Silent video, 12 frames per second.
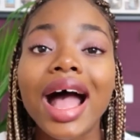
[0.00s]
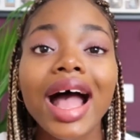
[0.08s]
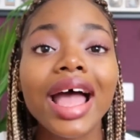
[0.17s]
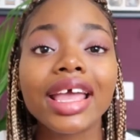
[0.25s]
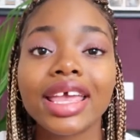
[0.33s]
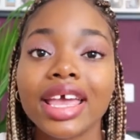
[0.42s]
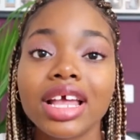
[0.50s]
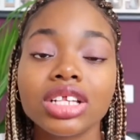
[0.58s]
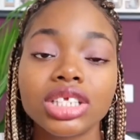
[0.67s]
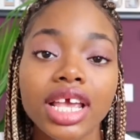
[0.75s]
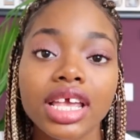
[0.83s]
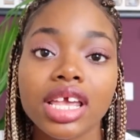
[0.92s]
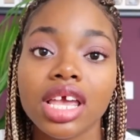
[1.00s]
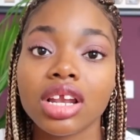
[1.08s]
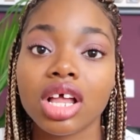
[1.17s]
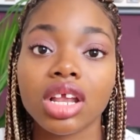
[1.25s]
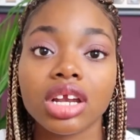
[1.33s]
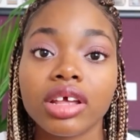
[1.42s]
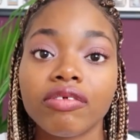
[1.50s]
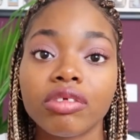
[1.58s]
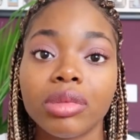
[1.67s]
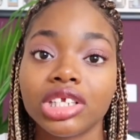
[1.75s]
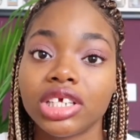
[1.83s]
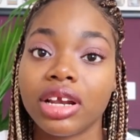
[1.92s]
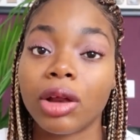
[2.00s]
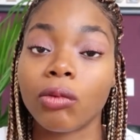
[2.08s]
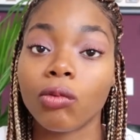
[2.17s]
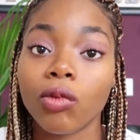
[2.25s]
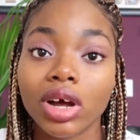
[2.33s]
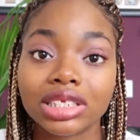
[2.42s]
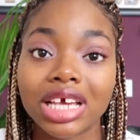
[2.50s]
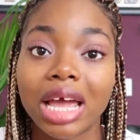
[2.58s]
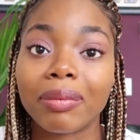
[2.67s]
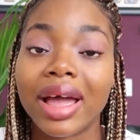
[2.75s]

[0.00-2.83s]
I can't take in a lot of information at one time.